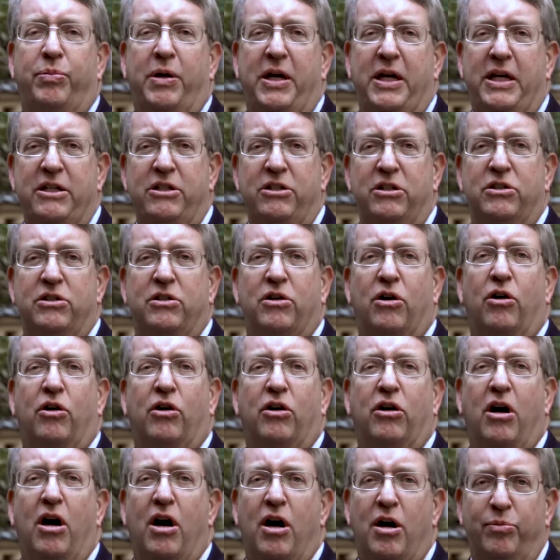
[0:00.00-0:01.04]
patients are
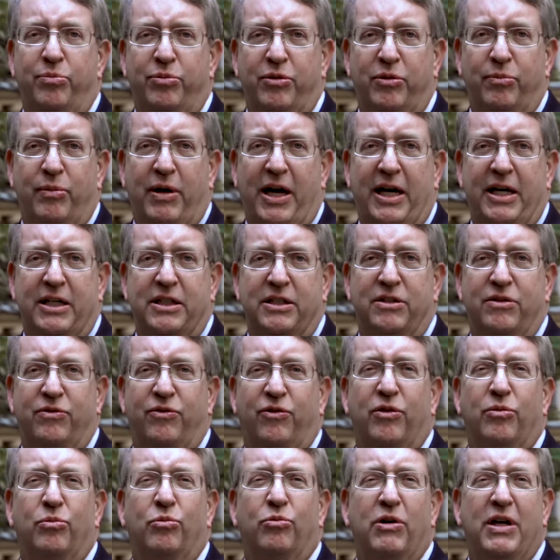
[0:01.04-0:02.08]
compromised
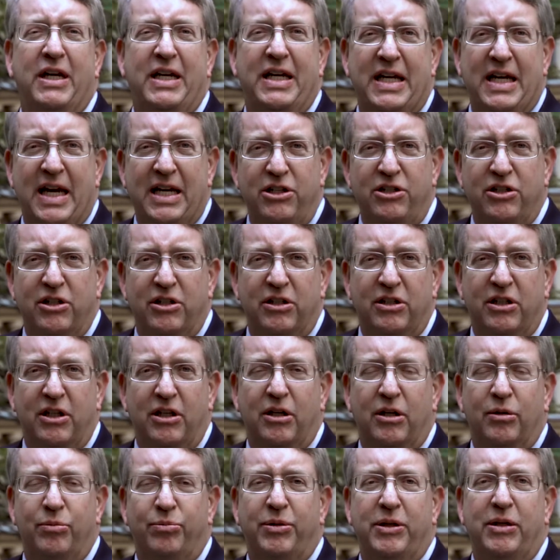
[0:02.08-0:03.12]
from radiation
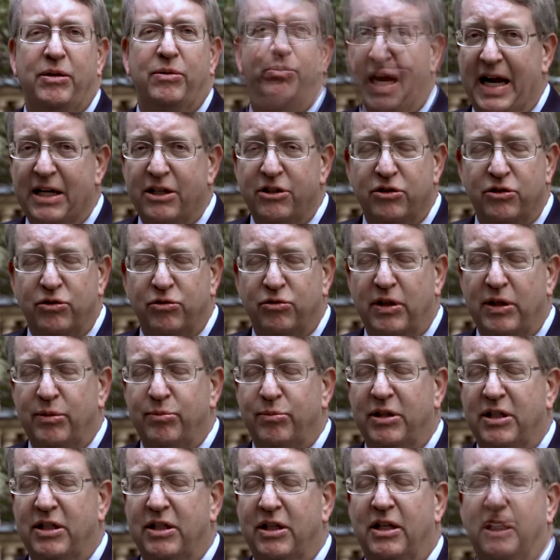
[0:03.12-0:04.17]
therapy, cancer
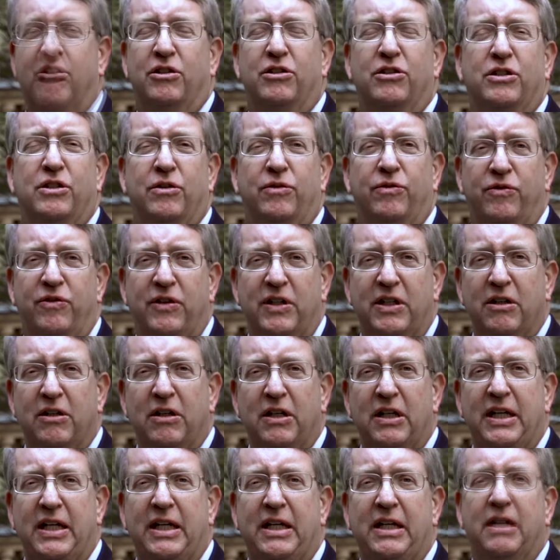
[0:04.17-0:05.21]
treatment, to
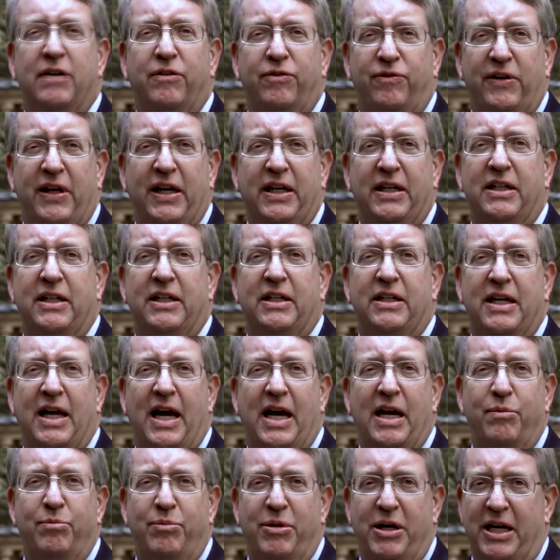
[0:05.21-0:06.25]
severely affected
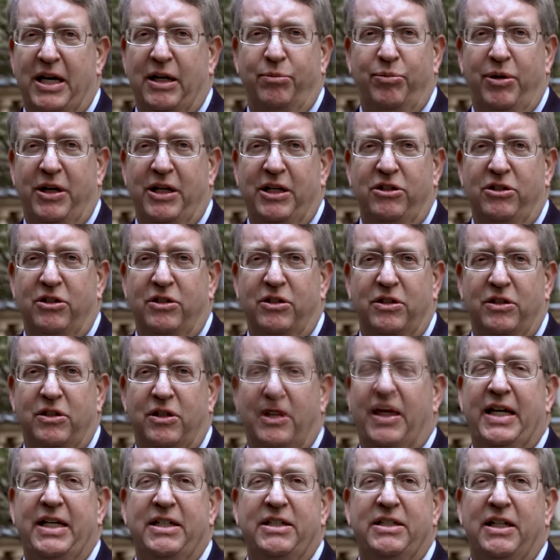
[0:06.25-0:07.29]
diabetic patients,
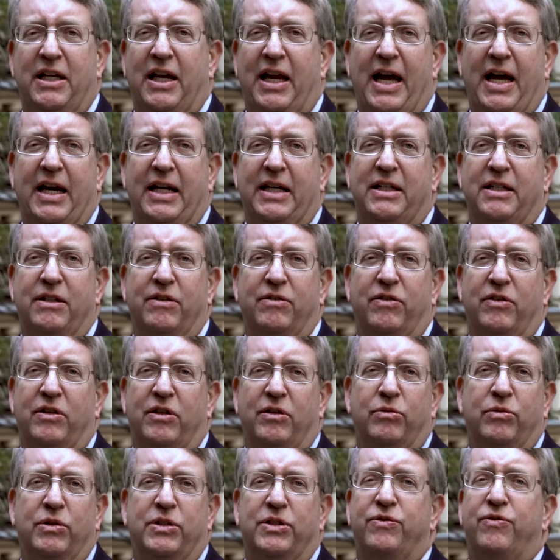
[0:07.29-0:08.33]
SLActive
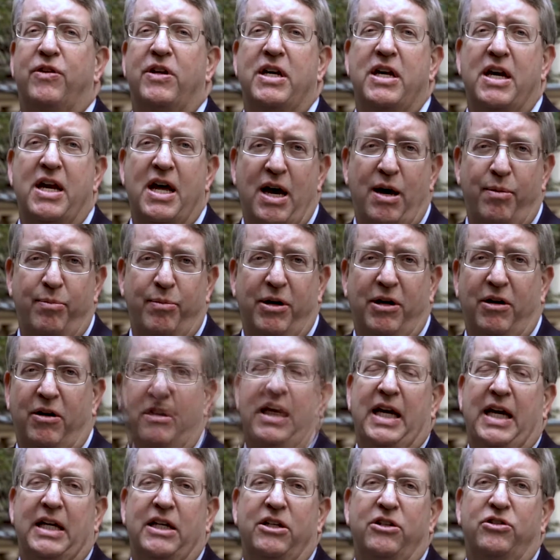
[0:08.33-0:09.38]
was phenomenal
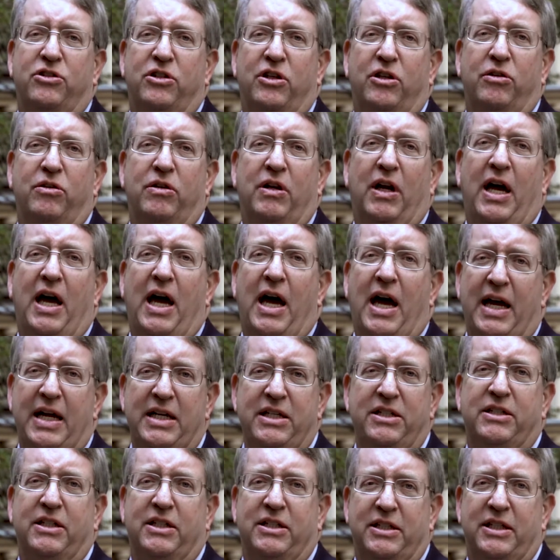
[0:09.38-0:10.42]
and showed high
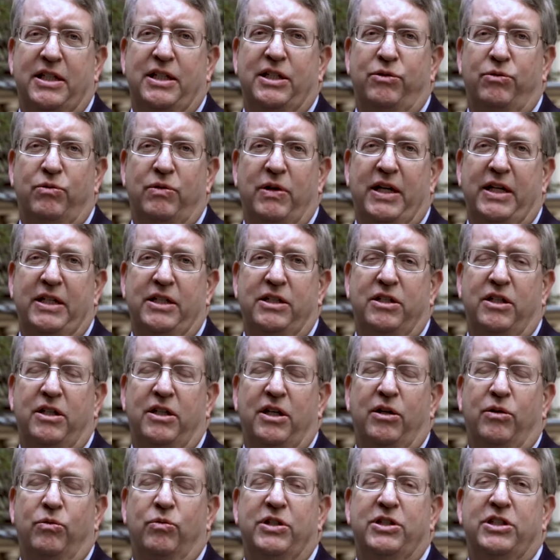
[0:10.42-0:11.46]
success rates,
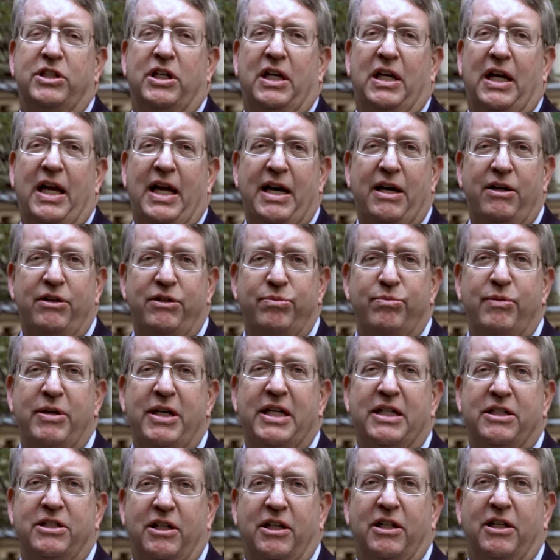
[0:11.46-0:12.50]
which allows me
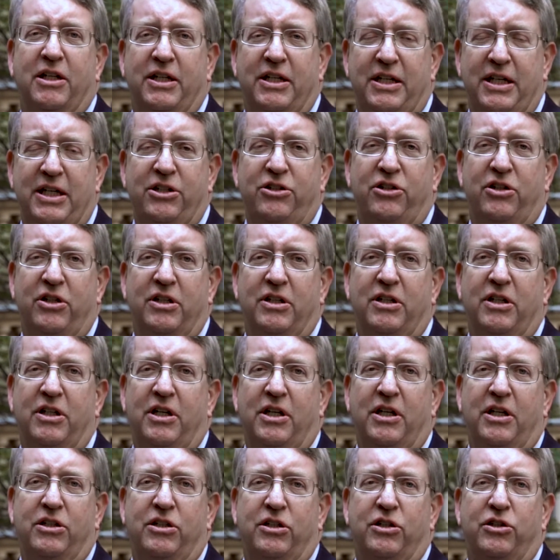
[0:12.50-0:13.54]
as a clinician
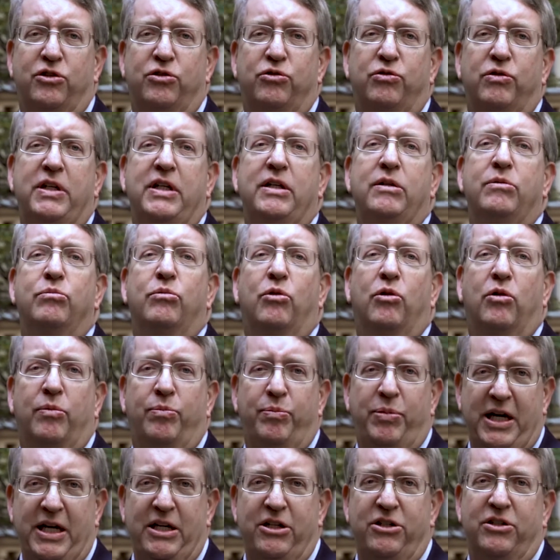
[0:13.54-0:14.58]
to treat more
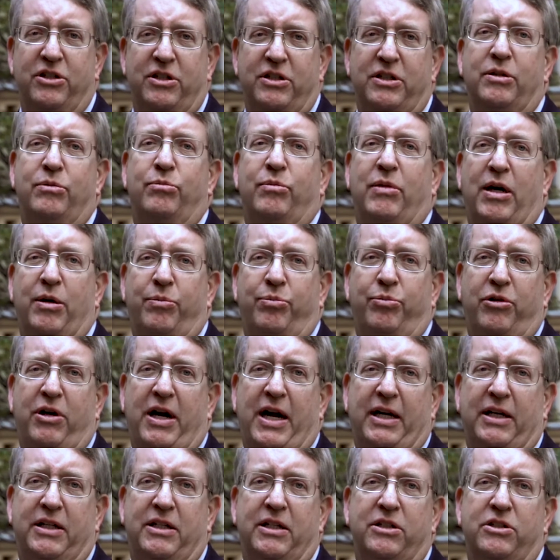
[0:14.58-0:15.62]
patients in my
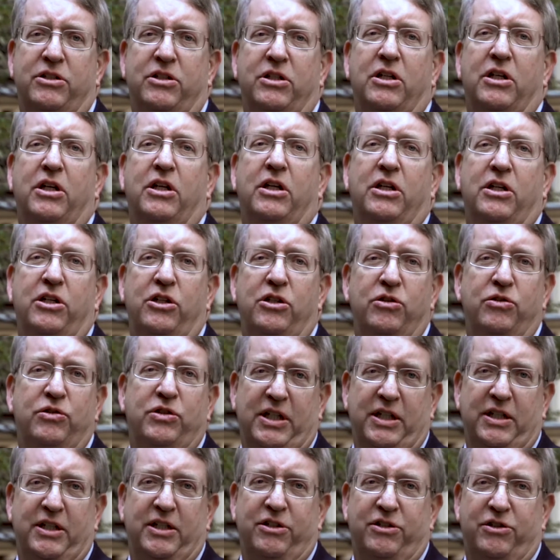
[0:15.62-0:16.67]
practice
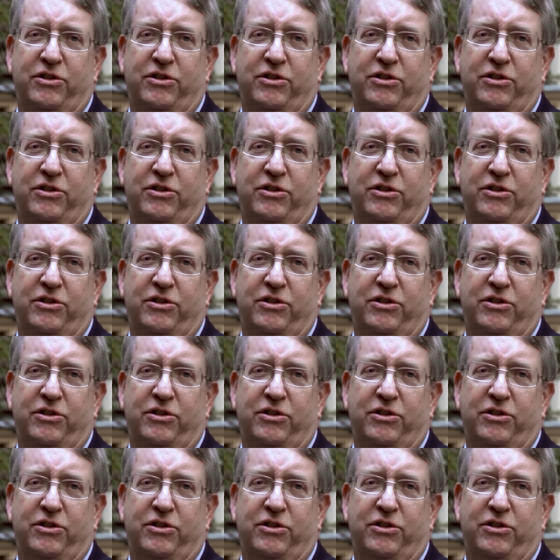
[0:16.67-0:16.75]
using this